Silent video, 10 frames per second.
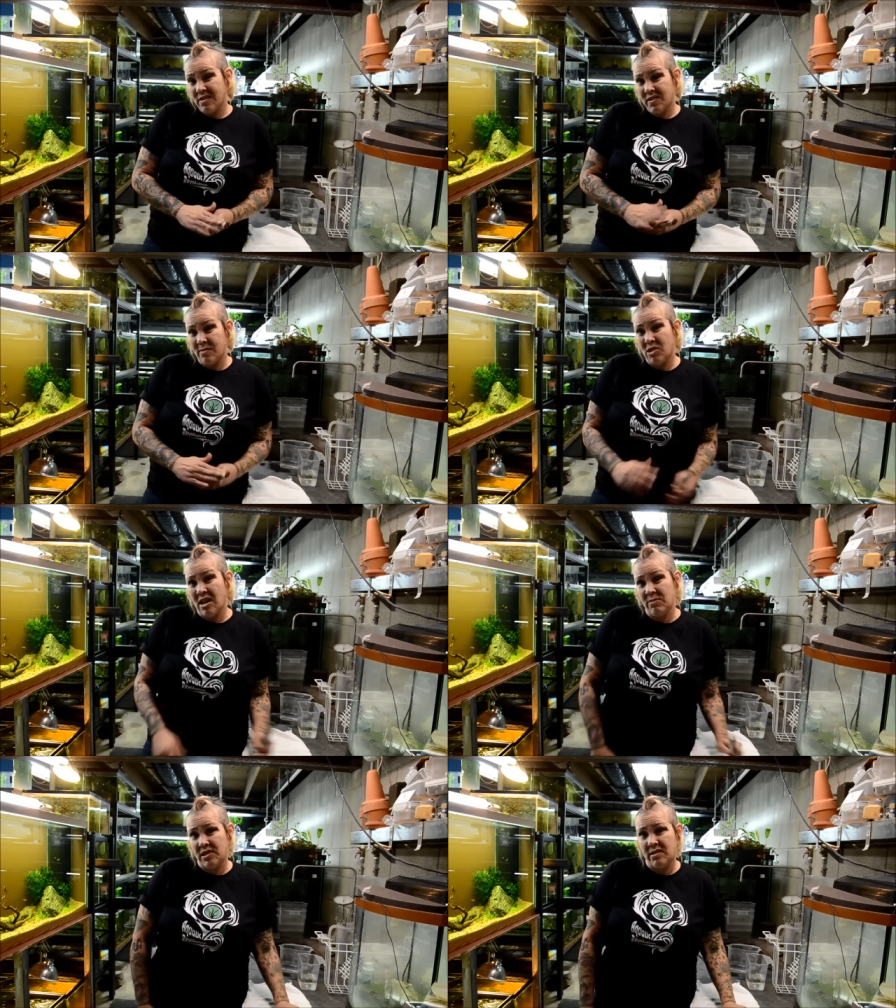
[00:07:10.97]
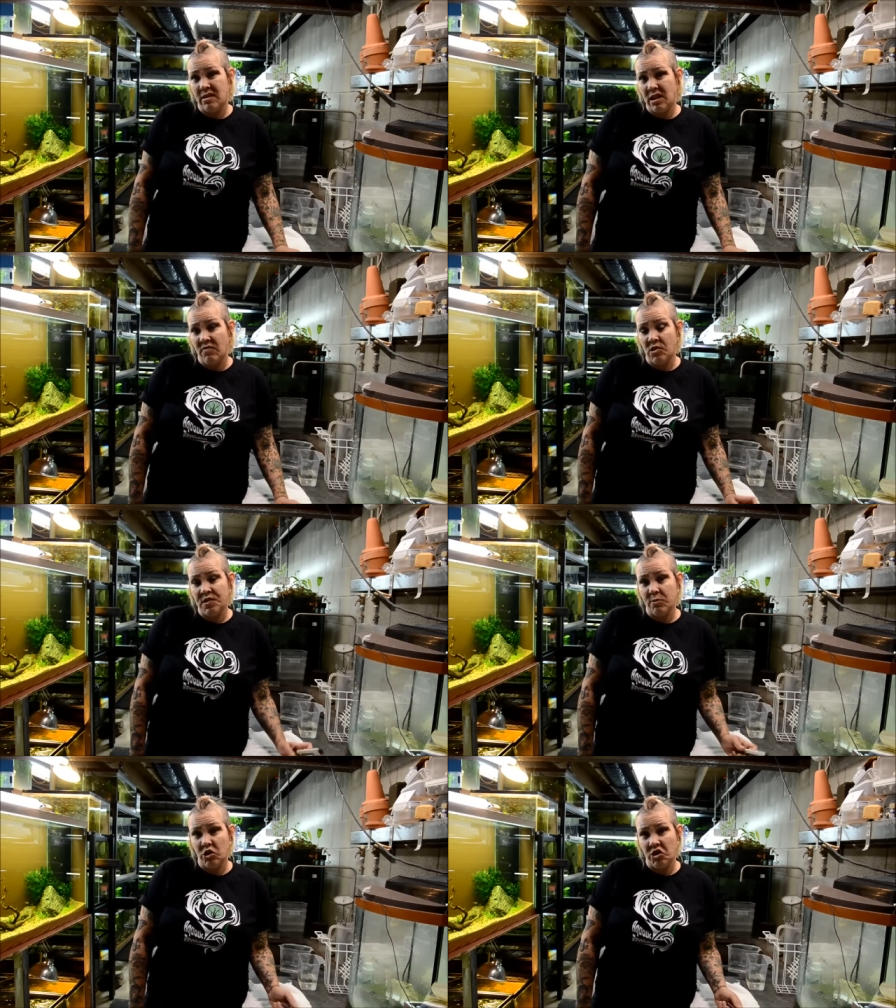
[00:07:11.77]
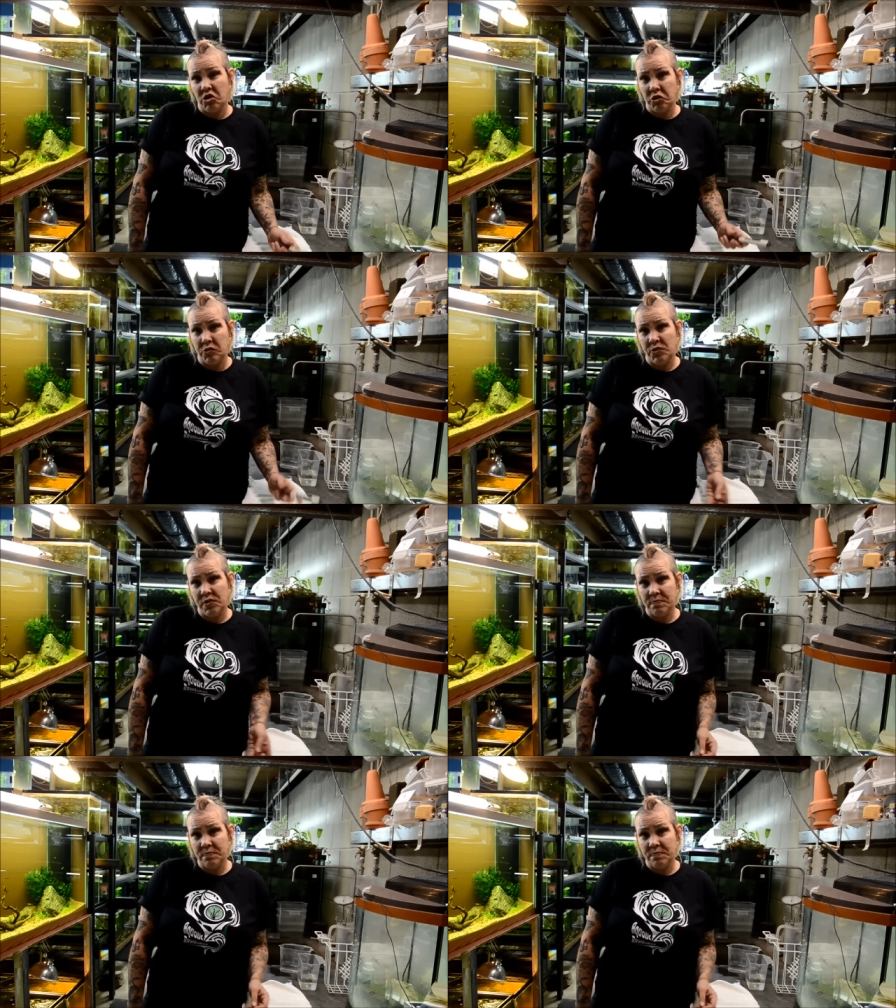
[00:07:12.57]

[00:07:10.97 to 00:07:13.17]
Sometimes this can give you some good clues.